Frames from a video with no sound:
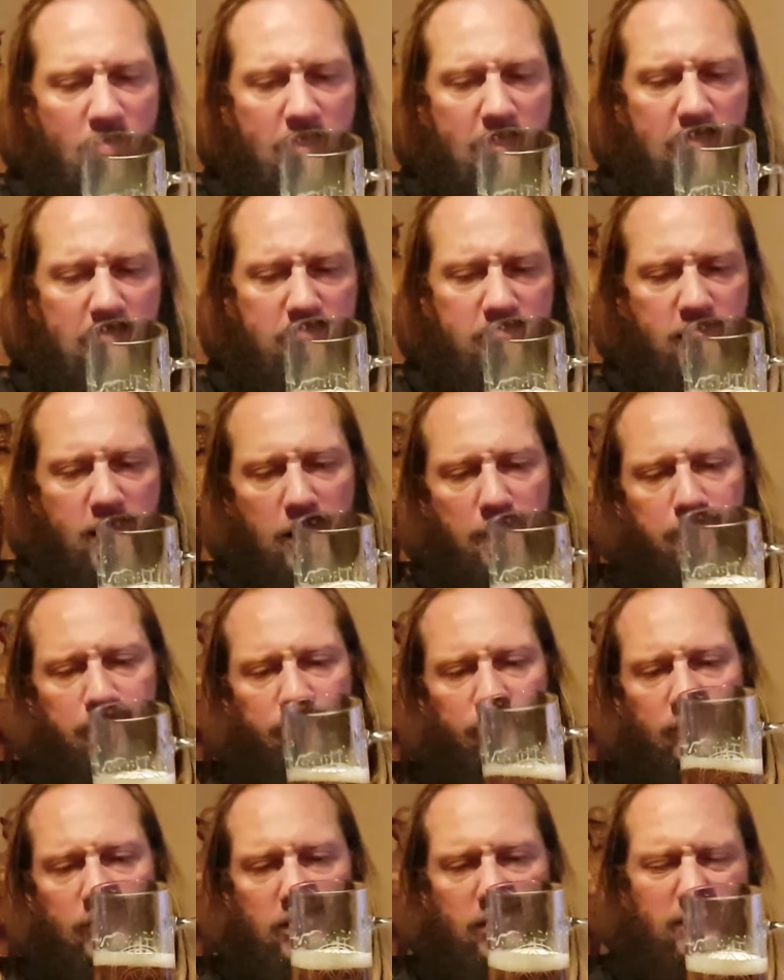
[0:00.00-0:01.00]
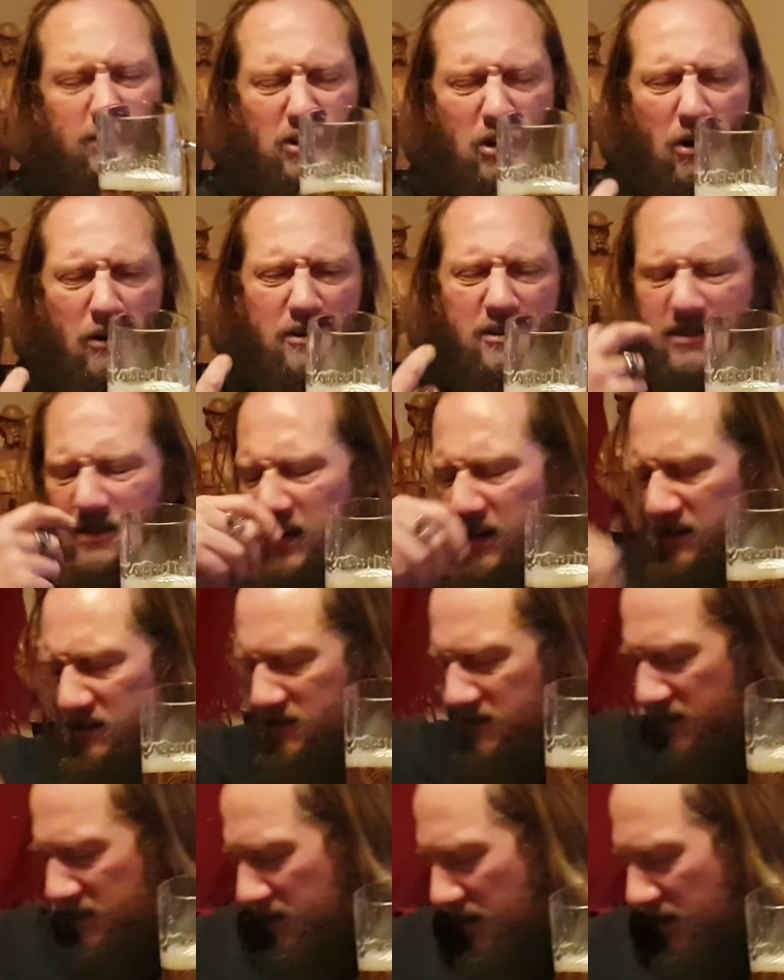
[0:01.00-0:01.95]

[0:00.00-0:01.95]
it the orange taste